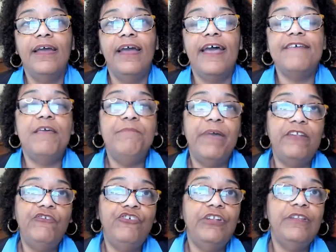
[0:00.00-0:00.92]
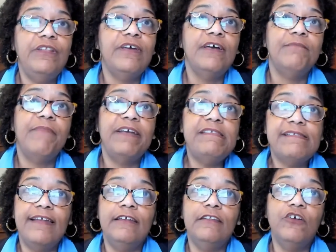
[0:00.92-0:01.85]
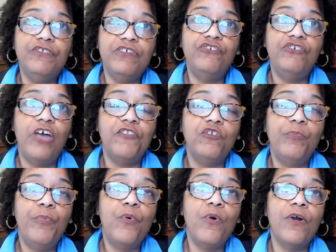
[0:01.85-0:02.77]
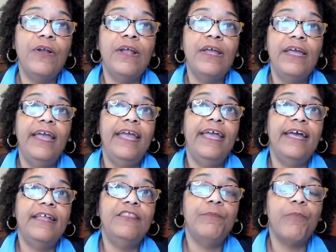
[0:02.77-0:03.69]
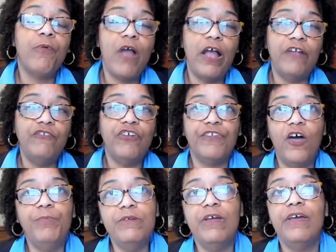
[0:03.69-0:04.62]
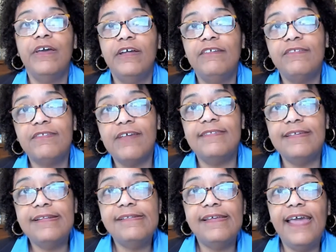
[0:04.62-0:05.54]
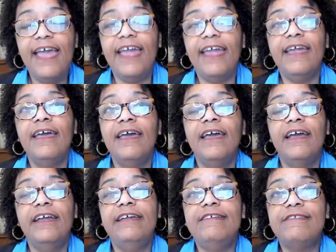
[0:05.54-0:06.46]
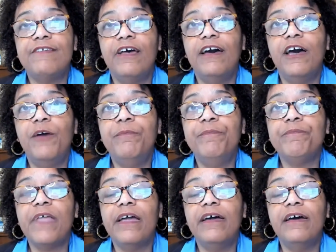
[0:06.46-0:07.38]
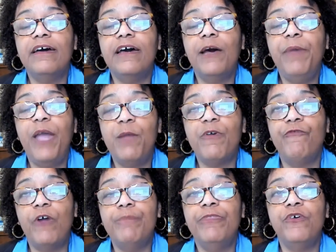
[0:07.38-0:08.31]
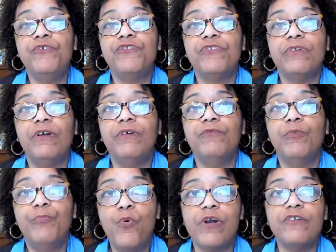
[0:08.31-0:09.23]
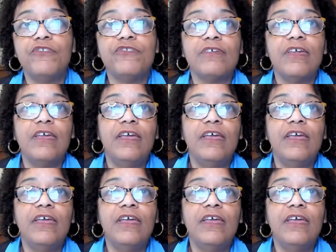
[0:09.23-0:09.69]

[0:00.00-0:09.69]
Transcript: As I mentioned, my study looks at child support, and the project that I'll be discussing today is um, uh, a paper from those reports.